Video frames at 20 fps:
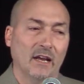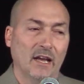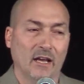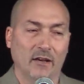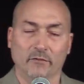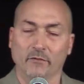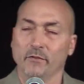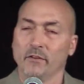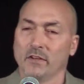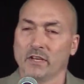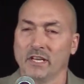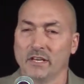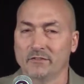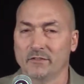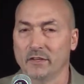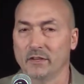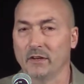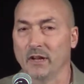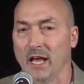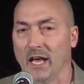have
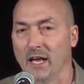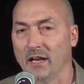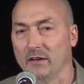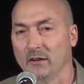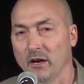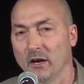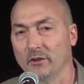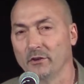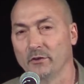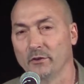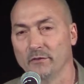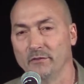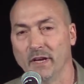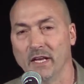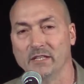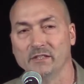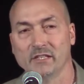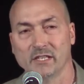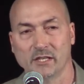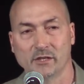given at other
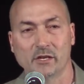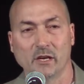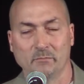events as